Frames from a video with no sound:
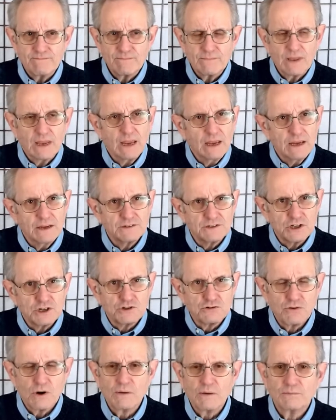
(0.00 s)
is a
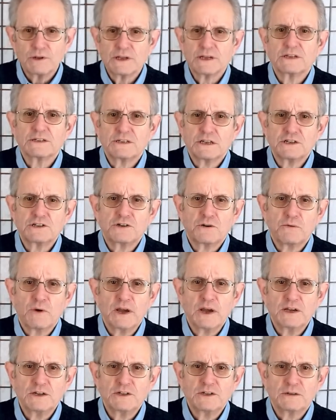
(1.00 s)
troubling
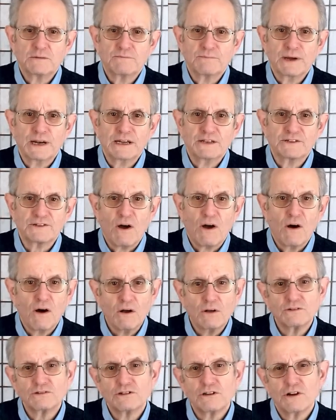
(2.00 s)
situation, but it's
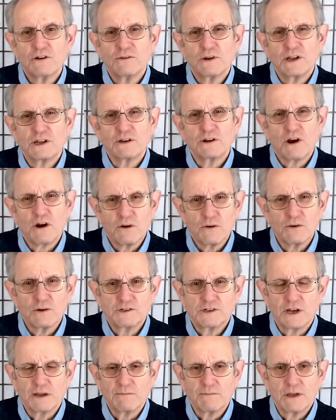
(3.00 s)
also
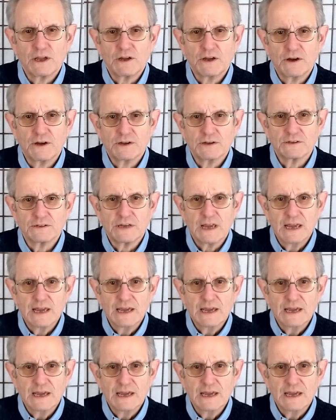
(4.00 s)
encouraging because